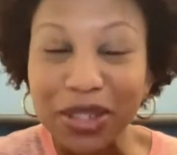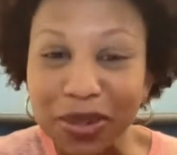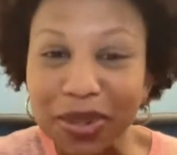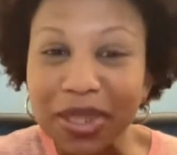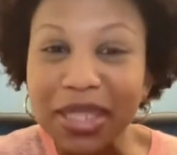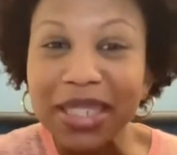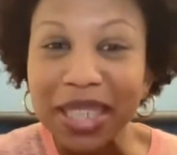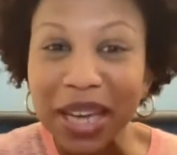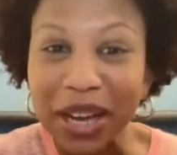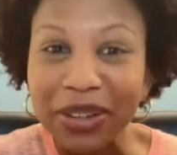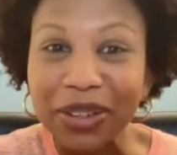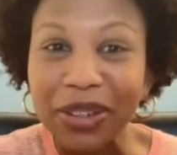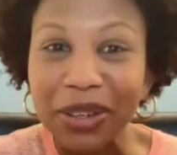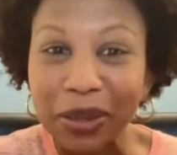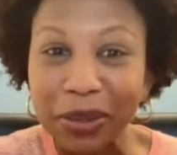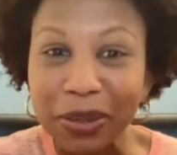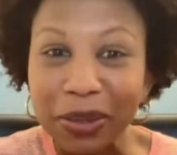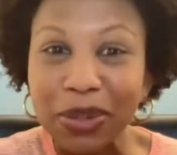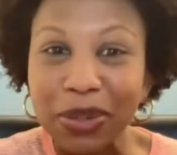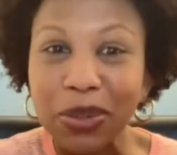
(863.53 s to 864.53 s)
You can tell your
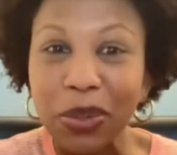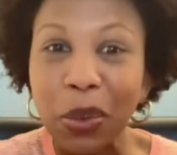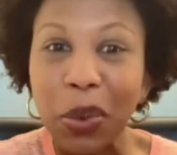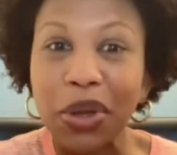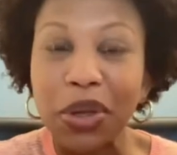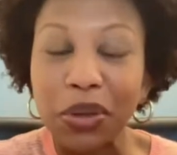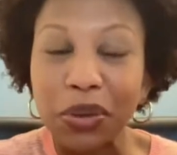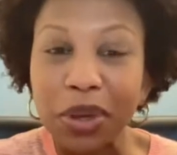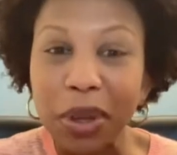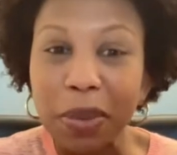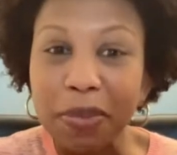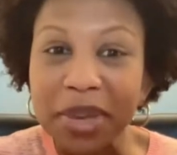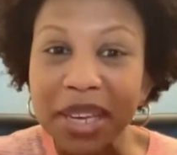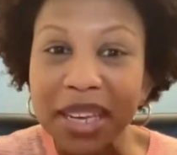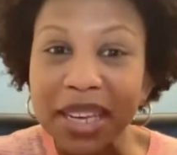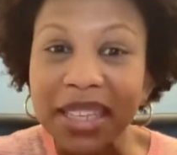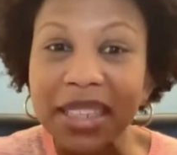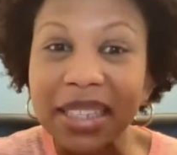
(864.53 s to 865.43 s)
own story. You can be